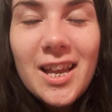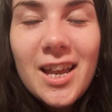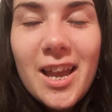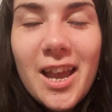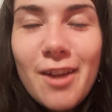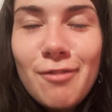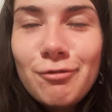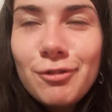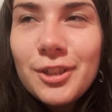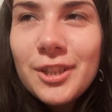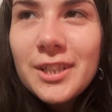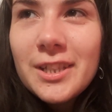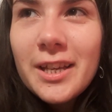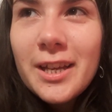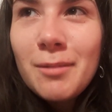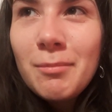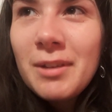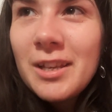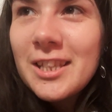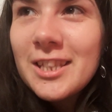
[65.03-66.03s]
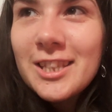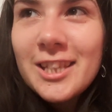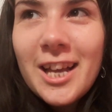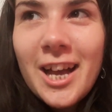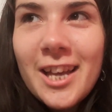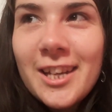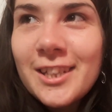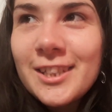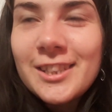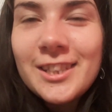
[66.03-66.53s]
every time he's
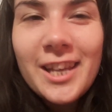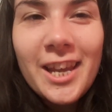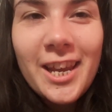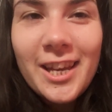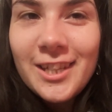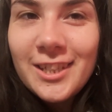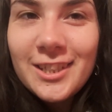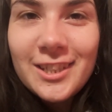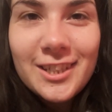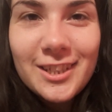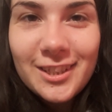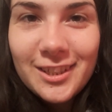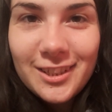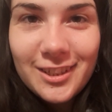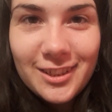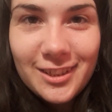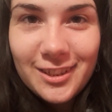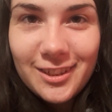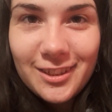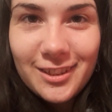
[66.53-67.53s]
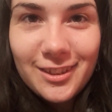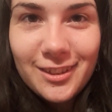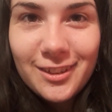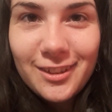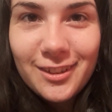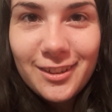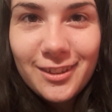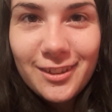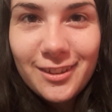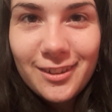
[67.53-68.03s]
got a date
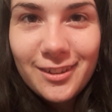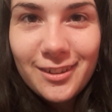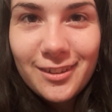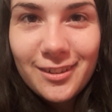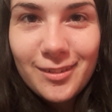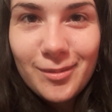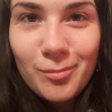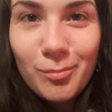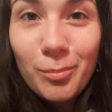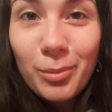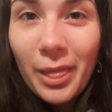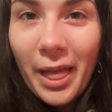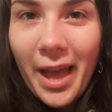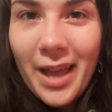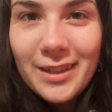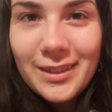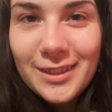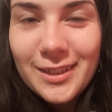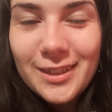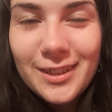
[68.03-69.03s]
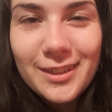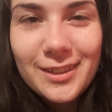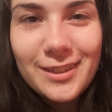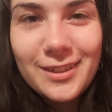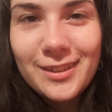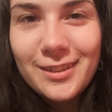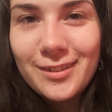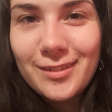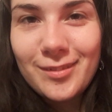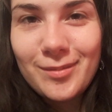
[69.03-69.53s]
planned
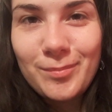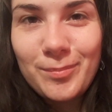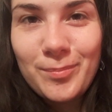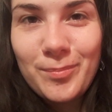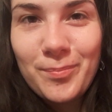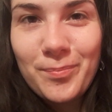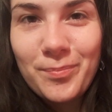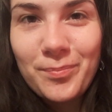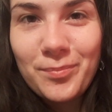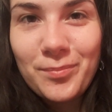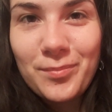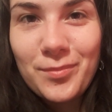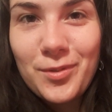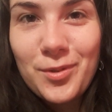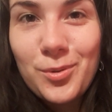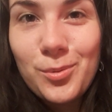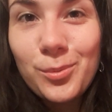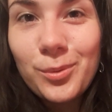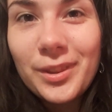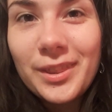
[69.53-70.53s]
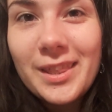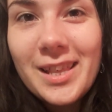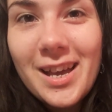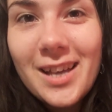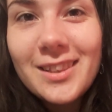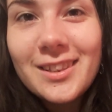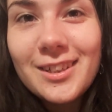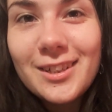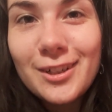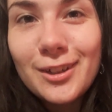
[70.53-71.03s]
with
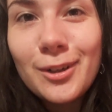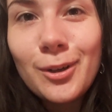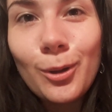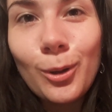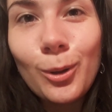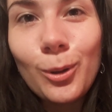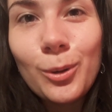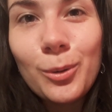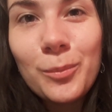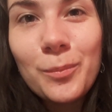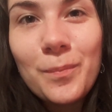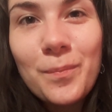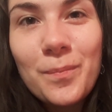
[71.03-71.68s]
that girl,